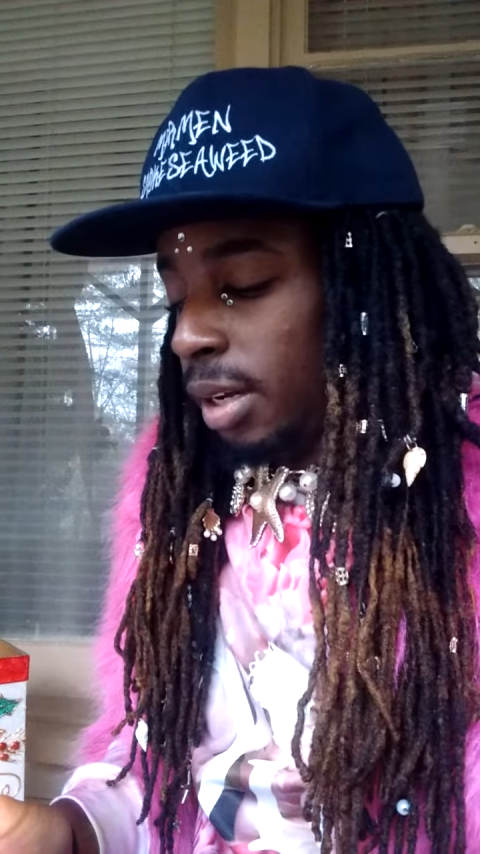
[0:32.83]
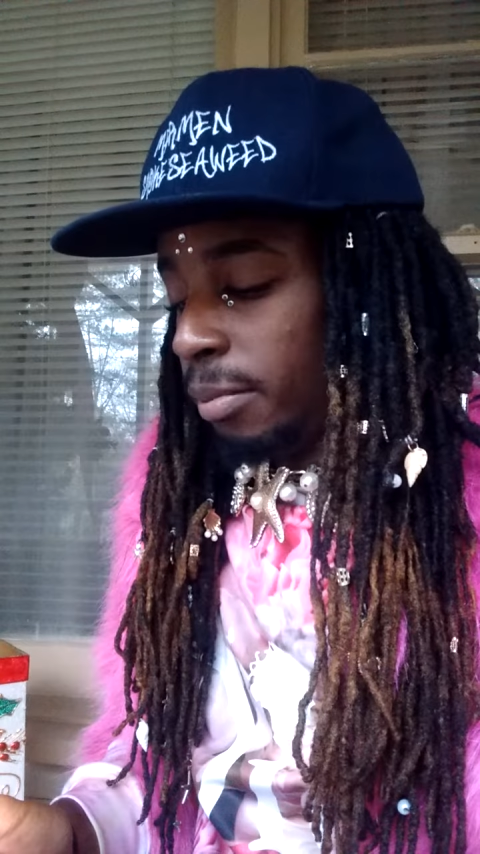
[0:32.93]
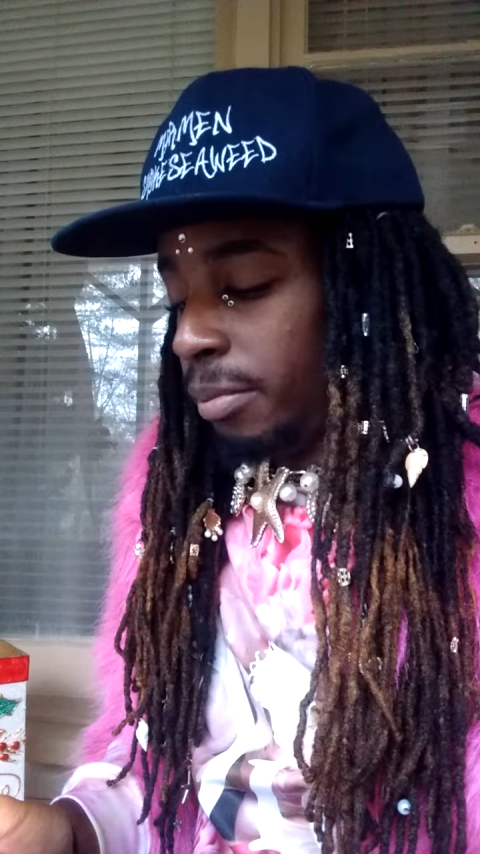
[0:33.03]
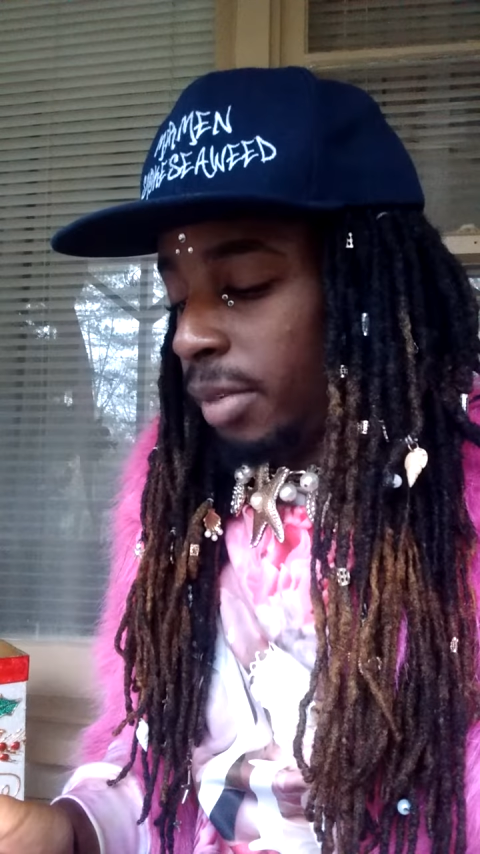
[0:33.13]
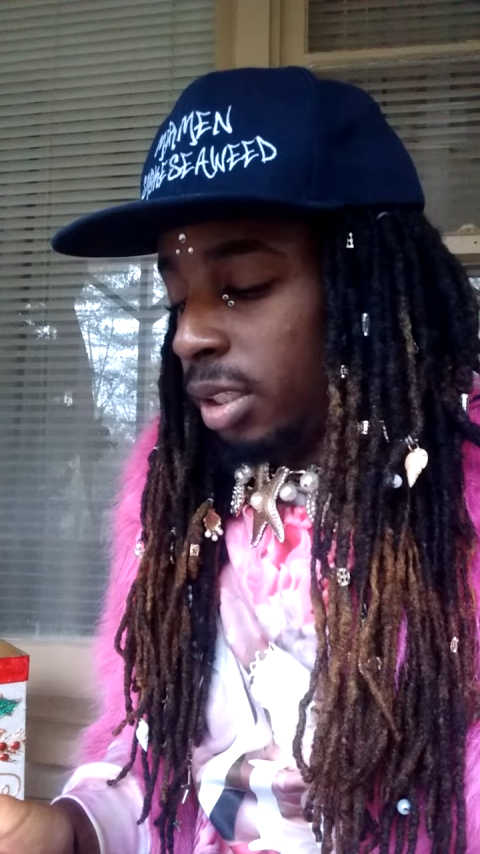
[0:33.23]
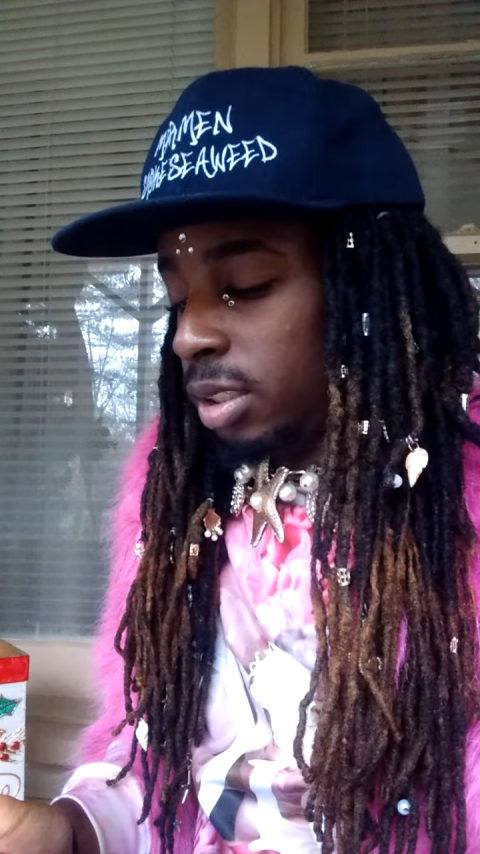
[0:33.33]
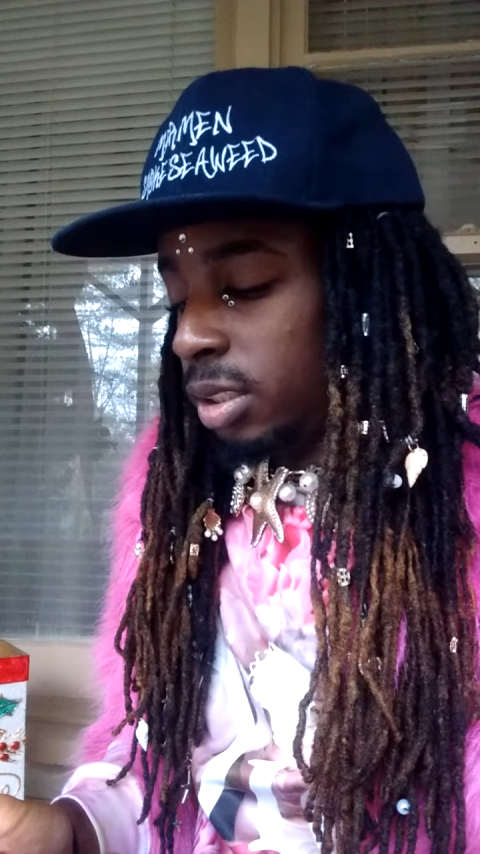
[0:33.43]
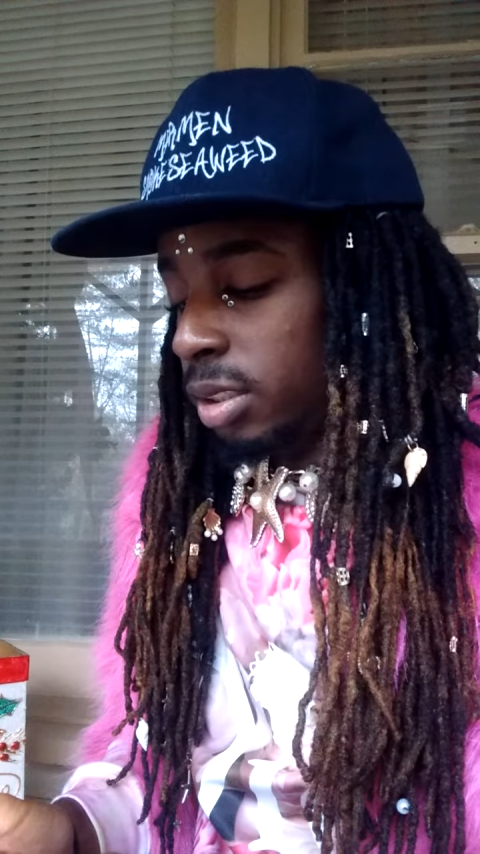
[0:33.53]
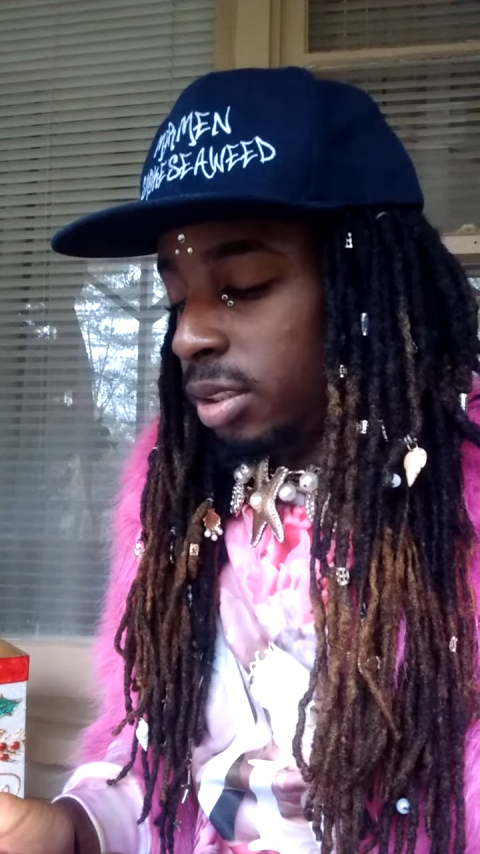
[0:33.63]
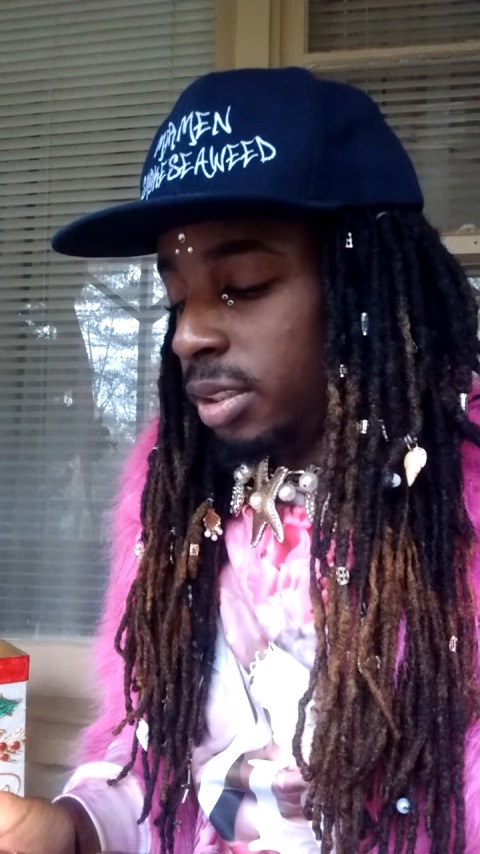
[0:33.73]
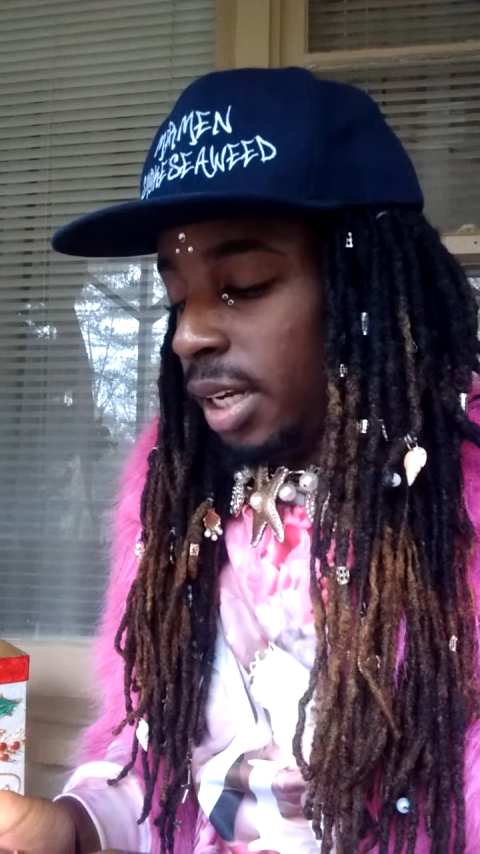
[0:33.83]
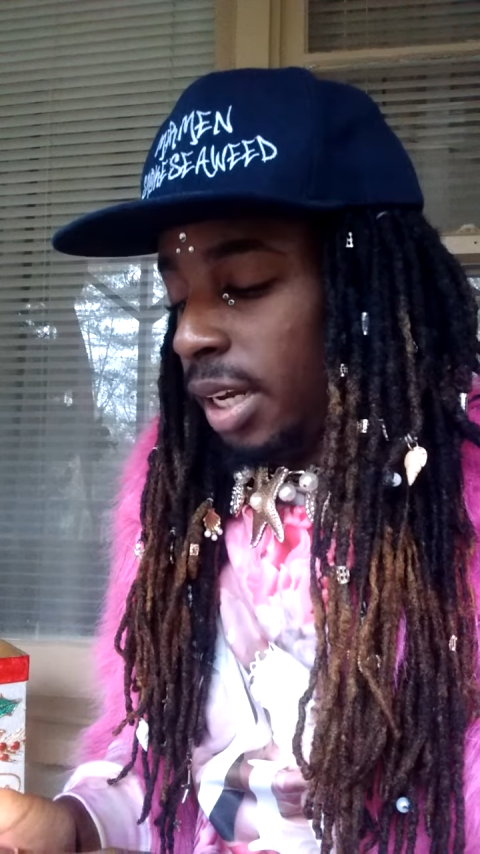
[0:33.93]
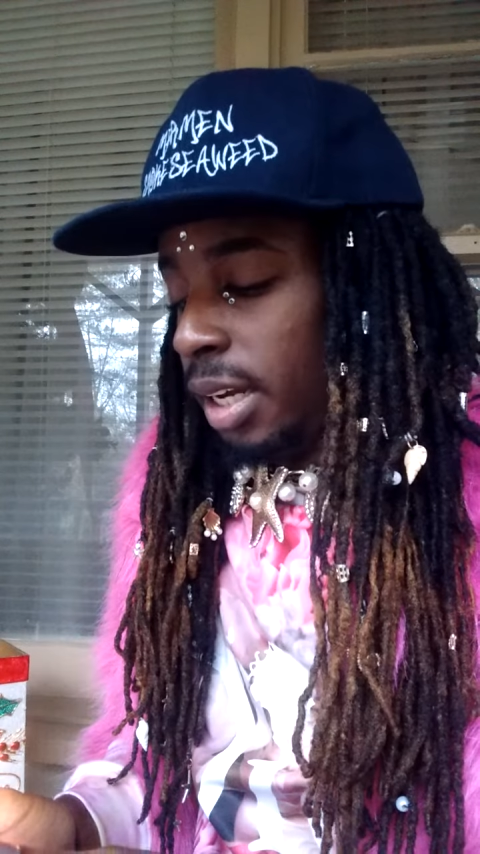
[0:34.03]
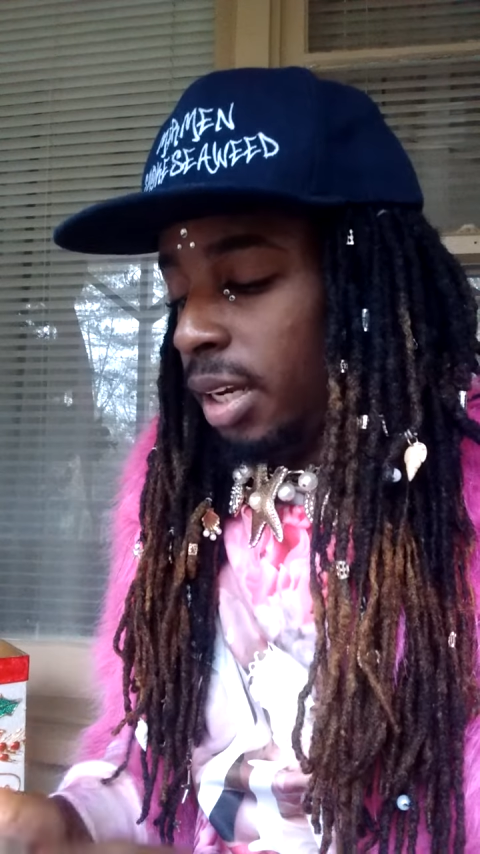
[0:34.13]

I'm about to just say